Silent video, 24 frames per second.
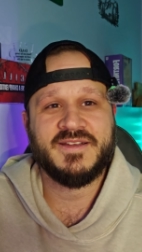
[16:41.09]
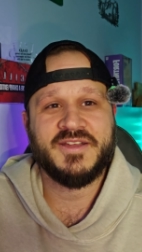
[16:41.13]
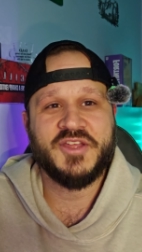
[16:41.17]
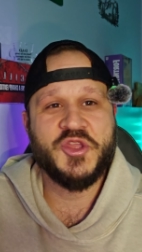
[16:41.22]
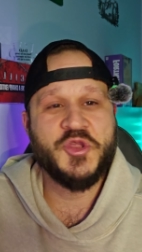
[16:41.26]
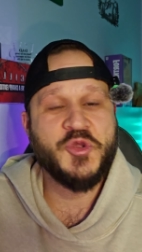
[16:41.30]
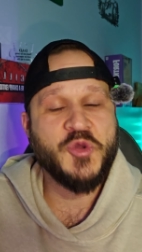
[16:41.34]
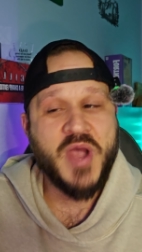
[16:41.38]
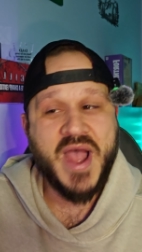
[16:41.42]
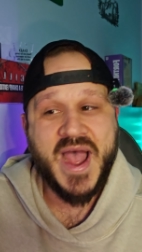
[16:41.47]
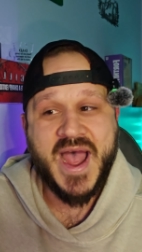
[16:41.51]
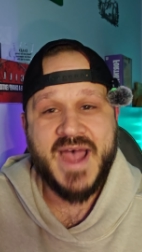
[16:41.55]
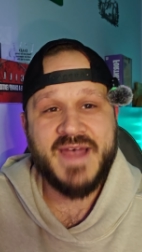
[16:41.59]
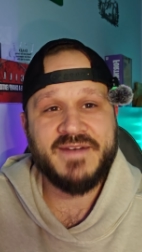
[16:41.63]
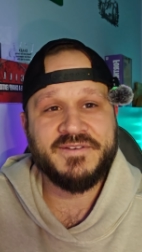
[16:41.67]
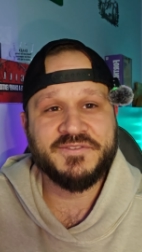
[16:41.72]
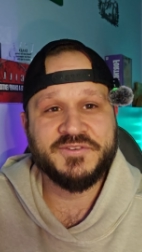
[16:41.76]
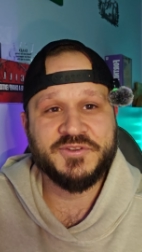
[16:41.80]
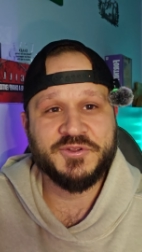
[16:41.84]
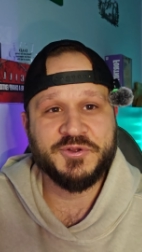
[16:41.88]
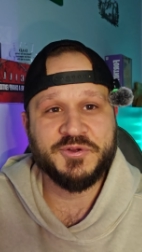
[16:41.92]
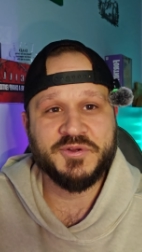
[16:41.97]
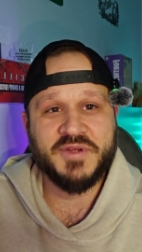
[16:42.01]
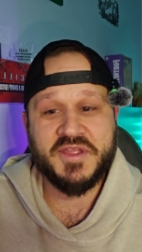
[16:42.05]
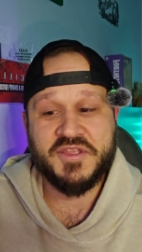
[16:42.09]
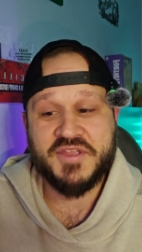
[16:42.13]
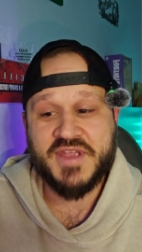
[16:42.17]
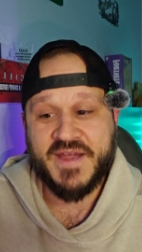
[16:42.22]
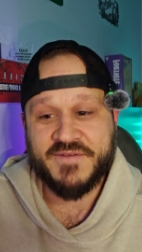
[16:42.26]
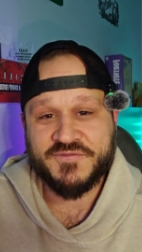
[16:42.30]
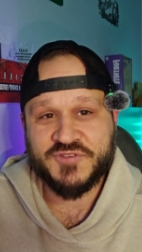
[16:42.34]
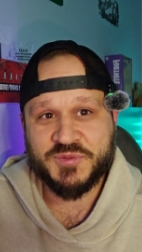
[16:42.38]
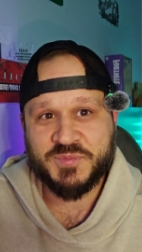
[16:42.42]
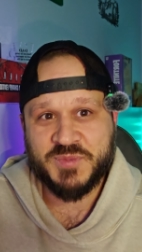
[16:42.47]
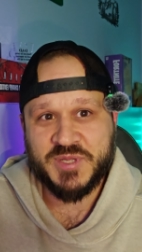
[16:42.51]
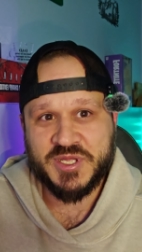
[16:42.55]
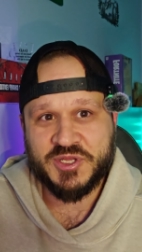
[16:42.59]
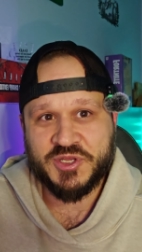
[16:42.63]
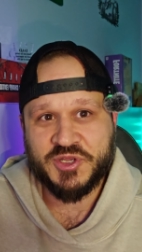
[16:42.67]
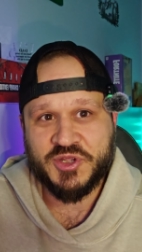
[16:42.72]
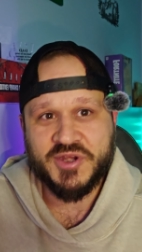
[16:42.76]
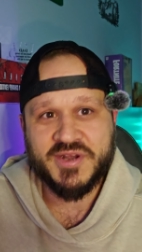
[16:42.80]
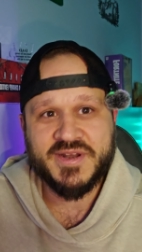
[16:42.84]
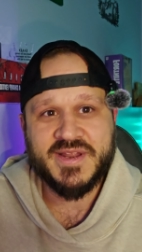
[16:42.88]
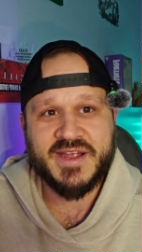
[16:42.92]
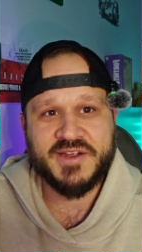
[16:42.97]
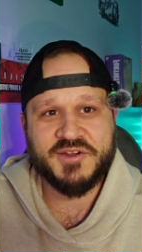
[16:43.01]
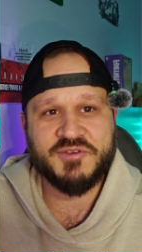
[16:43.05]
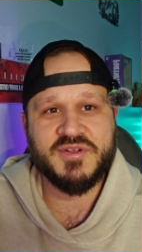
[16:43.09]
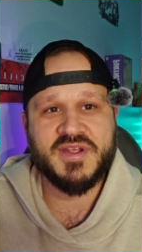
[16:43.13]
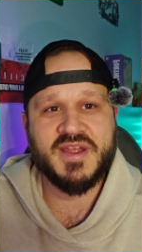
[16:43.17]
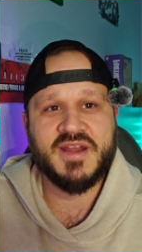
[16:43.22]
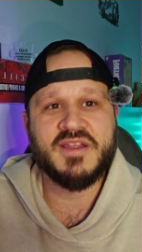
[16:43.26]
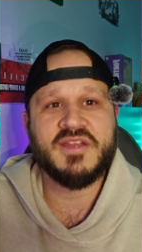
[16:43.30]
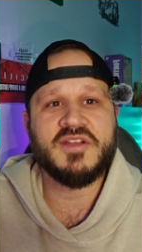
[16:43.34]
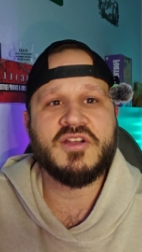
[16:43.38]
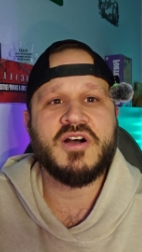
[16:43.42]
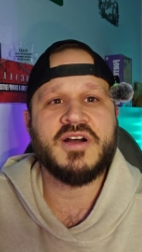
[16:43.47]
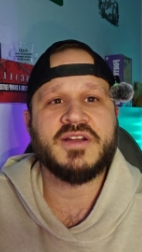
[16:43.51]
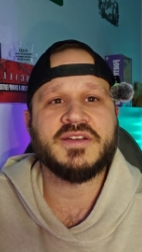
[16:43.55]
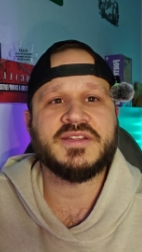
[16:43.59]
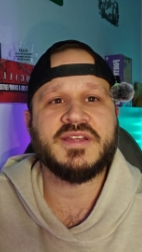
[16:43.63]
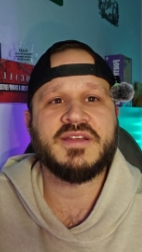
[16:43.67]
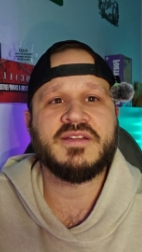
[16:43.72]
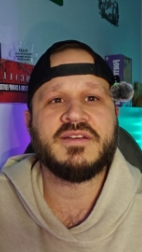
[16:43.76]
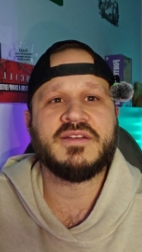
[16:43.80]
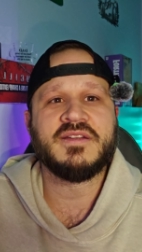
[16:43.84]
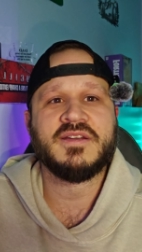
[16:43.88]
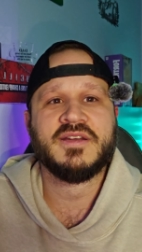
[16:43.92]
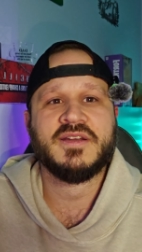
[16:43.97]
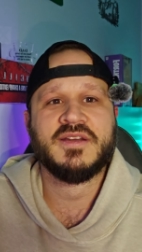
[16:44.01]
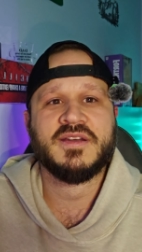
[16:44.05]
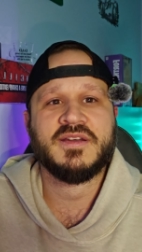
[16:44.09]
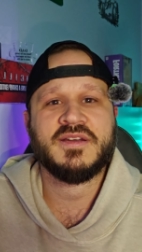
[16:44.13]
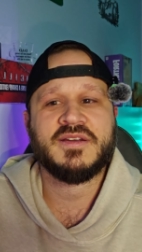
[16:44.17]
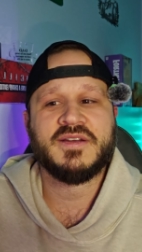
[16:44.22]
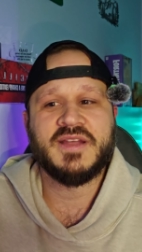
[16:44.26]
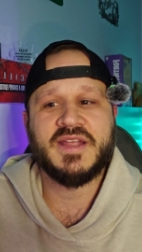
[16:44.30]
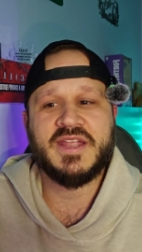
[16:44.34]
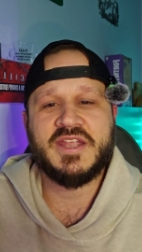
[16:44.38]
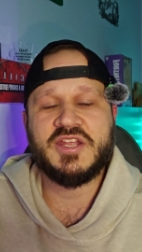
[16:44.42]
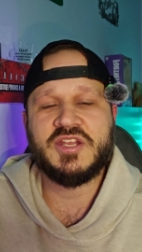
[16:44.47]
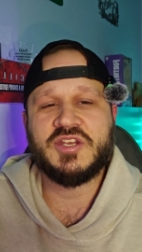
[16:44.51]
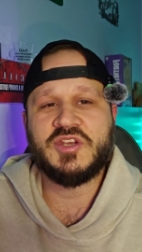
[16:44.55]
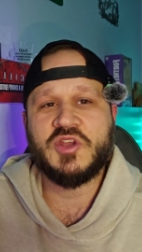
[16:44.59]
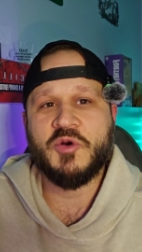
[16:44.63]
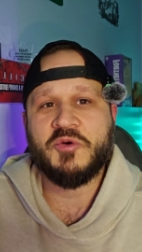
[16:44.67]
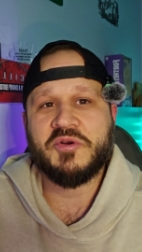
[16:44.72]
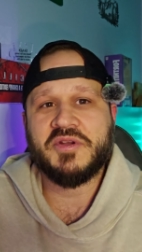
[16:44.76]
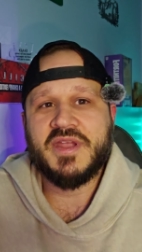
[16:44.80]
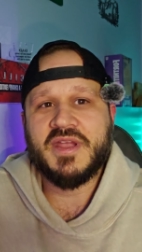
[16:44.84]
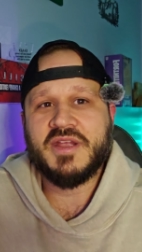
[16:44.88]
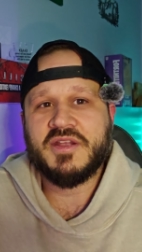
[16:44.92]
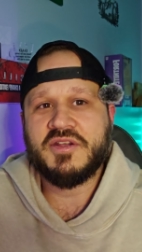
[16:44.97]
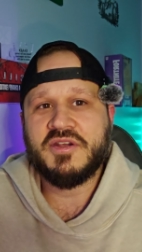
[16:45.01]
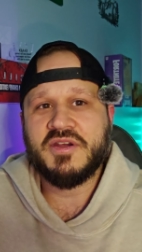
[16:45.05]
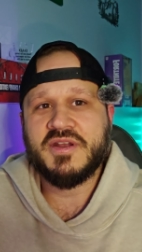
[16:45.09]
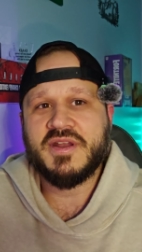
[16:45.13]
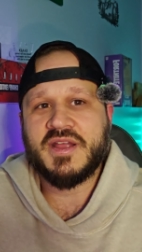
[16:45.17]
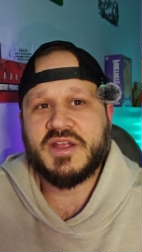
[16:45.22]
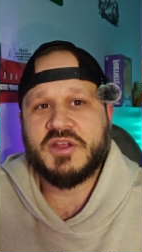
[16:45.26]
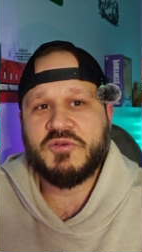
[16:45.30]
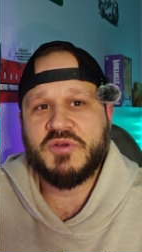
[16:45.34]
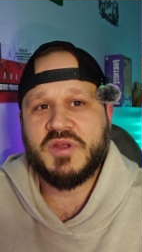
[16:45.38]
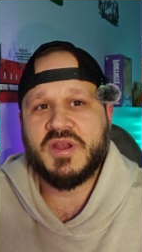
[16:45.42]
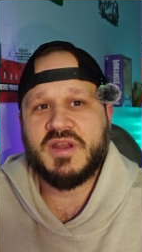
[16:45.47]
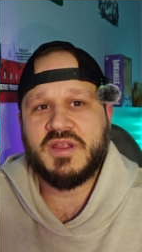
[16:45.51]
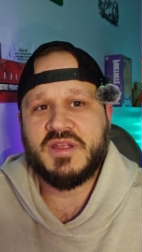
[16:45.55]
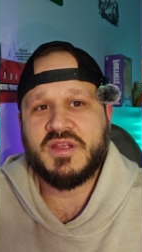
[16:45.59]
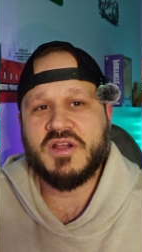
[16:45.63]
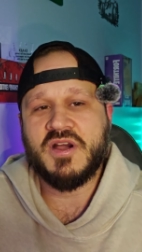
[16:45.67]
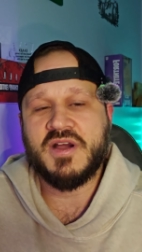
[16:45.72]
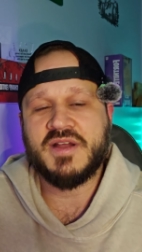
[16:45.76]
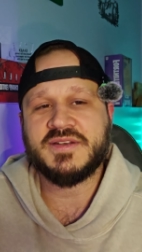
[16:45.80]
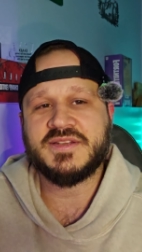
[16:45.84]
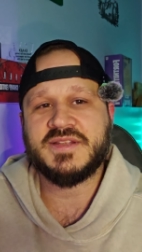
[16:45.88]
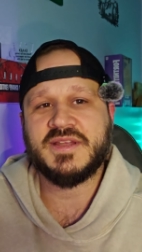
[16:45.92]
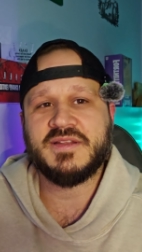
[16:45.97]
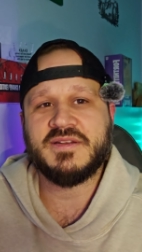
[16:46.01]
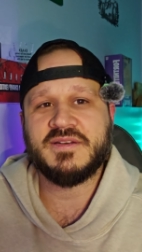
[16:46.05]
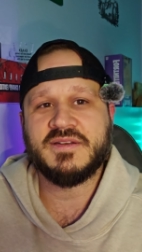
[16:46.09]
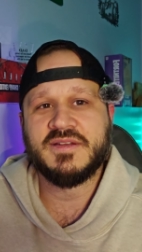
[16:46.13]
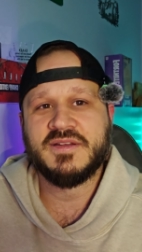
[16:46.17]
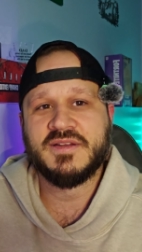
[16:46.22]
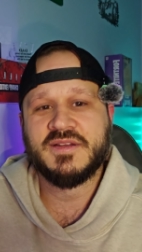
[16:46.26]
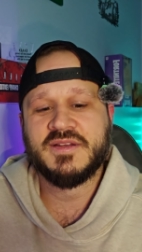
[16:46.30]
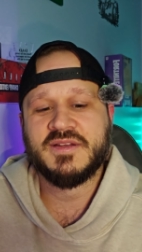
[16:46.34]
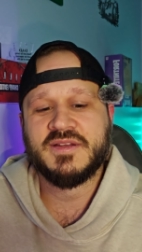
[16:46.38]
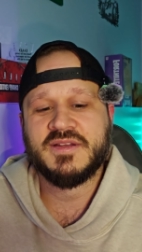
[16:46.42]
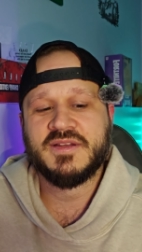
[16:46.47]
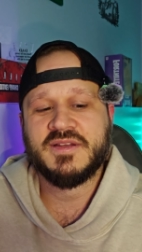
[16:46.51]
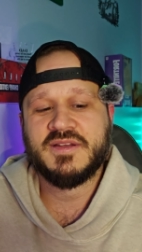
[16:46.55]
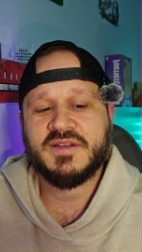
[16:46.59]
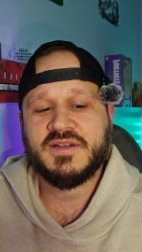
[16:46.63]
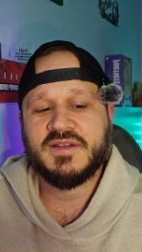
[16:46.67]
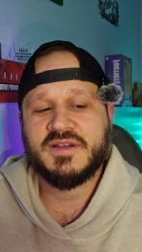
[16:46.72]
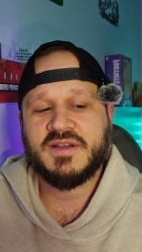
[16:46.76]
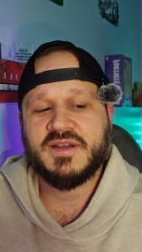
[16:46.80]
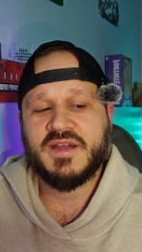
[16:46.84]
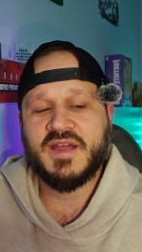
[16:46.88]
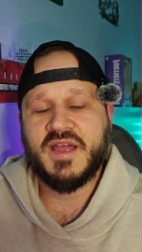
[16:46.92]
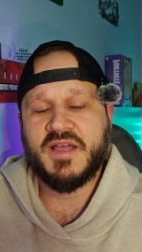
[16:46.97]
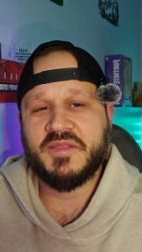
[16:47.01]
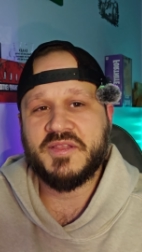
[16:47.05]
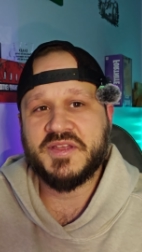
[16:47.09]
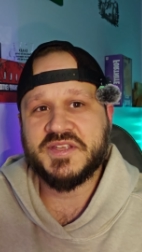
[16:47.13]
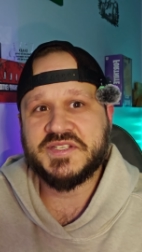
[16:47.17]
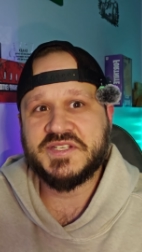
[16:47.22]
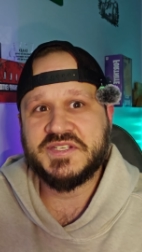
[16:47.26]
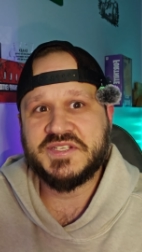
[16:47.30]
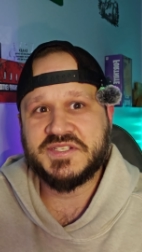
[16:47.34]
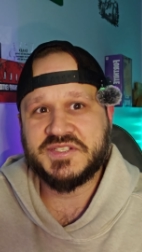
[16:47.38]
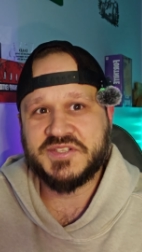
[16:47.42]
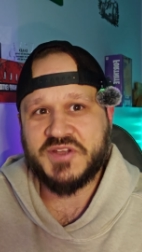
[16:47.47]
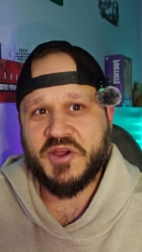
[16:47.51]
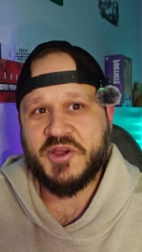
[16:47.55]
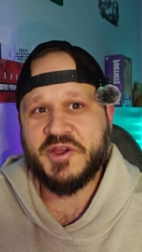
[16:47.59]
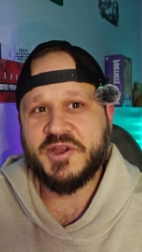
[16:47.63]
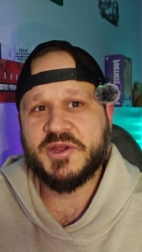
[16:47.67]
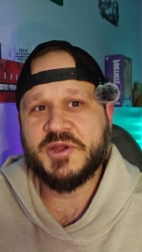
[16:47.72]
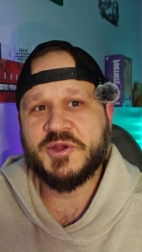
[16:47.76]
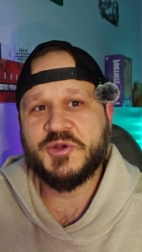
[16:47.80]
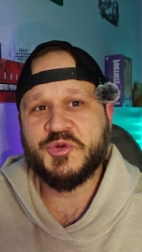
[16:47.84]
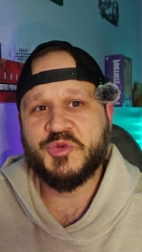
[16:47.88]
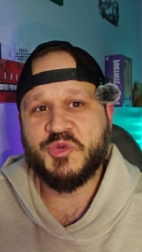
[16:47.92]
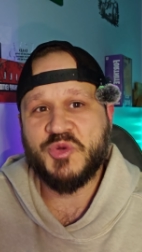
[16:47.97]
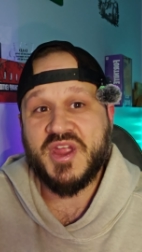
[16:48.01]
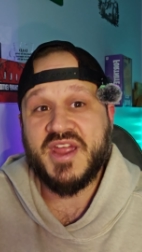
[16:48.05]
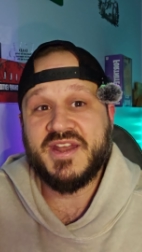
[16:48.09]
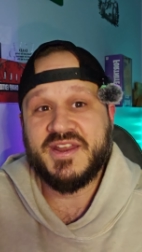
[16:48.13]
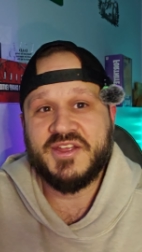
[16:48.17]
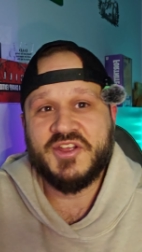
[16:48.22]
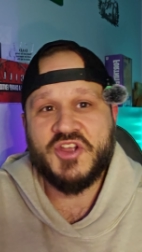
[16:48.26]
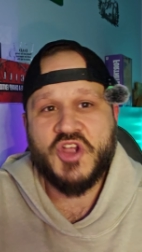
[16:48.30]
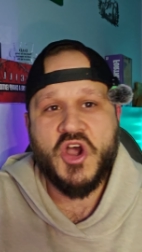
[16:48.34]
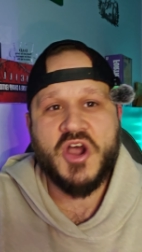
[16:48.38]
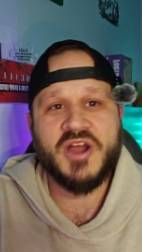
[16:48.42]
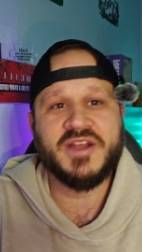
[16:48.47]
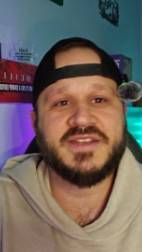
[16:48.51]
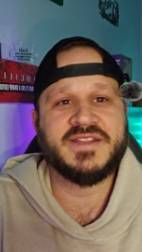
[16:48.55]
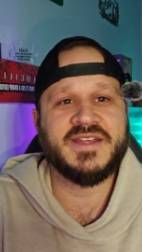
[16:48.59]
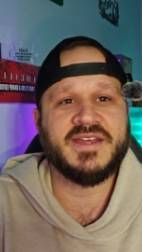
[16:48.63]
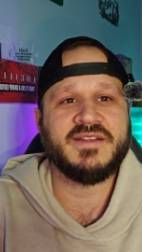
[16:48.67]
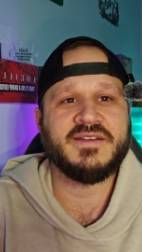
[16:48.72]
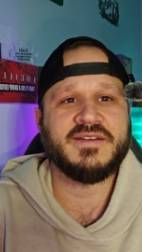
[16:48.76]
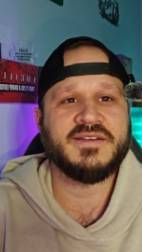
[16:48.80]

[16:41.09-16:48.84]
You have to, and you have to be good at creating content. And you don't get good at creating content unless you start creating content.